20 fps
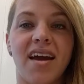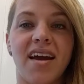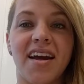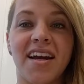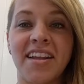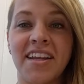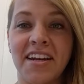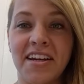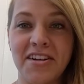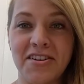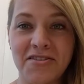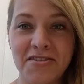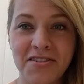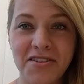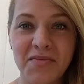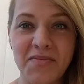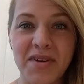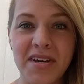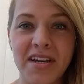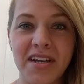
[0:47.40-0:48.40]
And then he turned
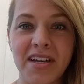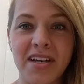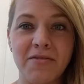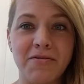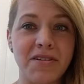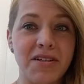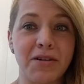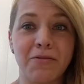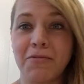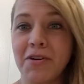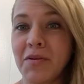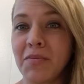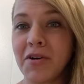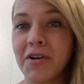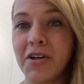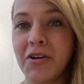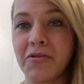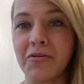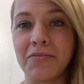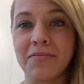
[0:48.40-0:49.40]
to me and he was like, "What
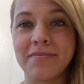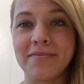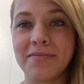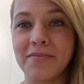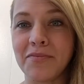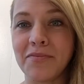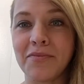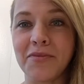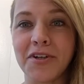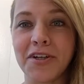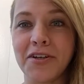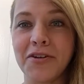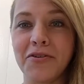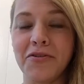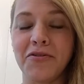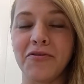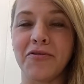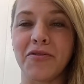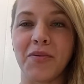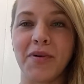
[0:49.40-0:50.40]
about you? What do you
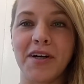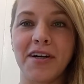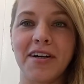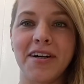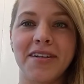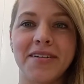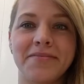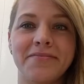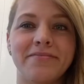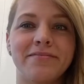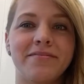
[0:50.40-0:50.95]
do for work?"